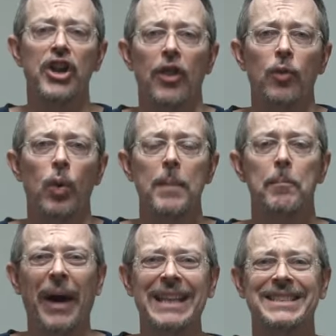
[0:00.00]
Another
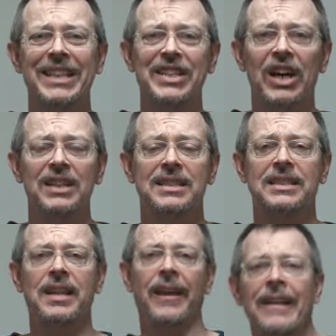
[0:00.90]
one bites the
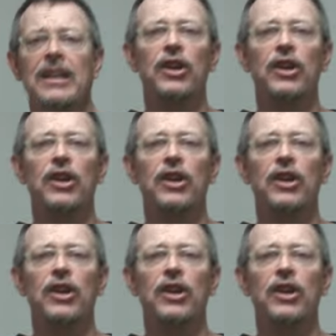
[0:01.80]
dust.